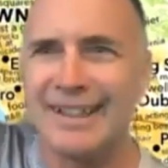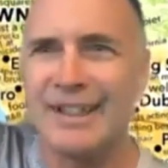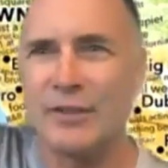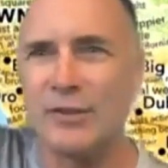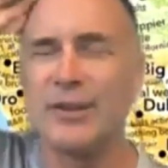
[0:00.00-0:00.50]

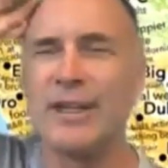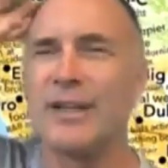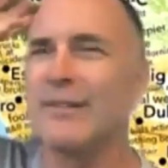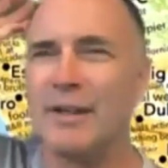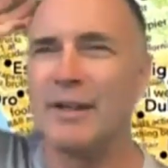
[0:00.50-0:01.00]
So
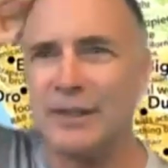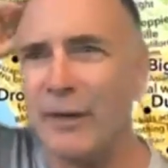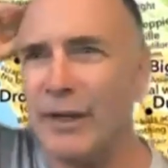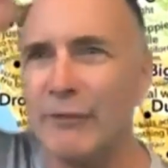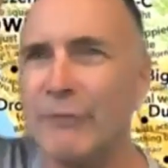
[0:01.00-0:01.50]
then, uh, you
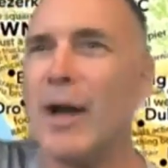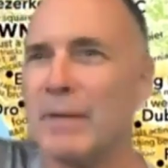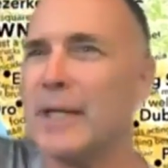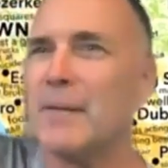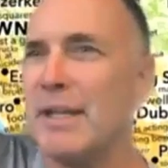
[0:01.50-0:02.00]
know, if I'm
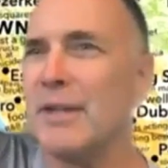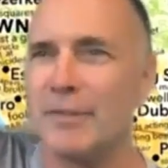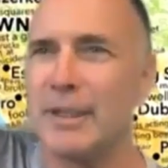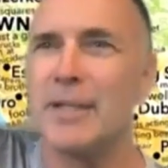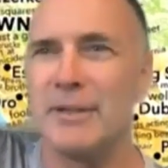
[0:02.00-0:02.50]
going to miss,
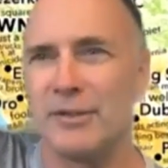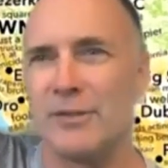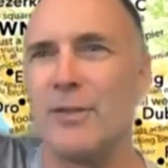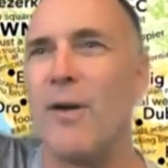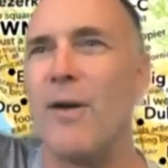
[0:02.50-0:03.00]
I'm going to miss
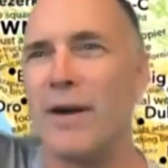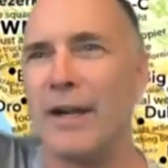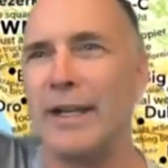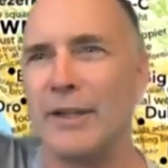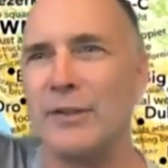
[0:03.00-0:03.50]
long.
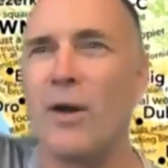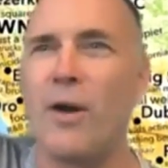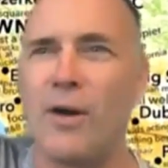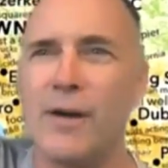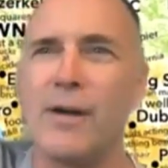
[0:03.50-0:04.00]
And it's yeah.
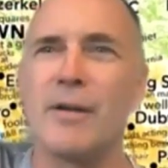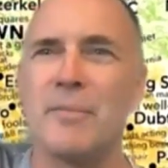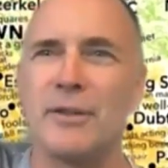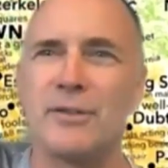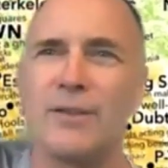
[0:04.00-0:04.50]
harder to
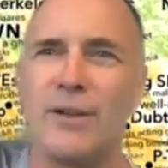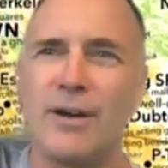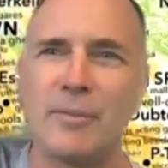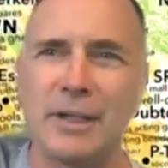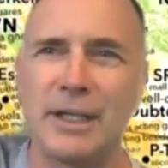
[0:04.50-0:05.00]
miss
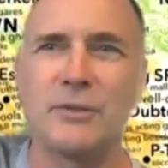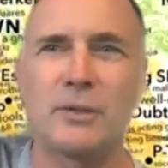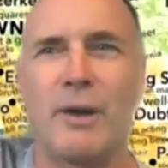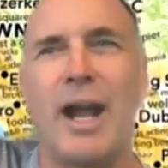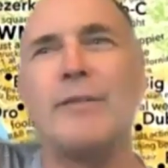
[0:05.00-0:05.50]
long because
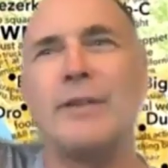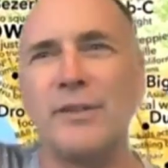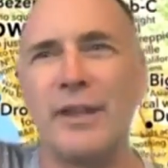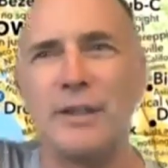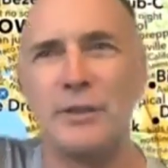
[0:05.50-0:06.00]

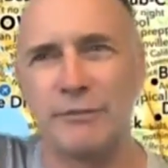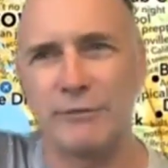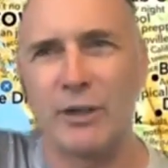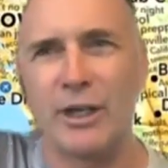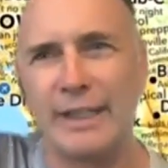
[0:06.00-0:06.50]
gravity's then your
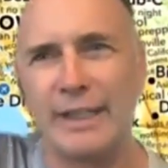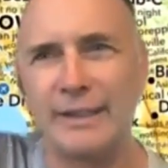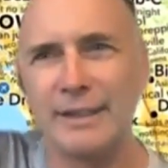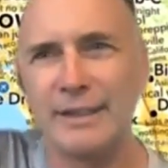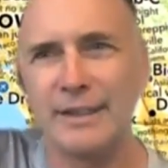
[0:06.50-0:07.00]
friend.
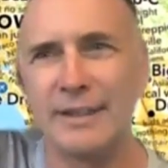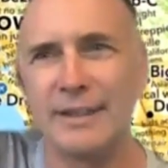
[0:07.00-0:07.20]
Yeah.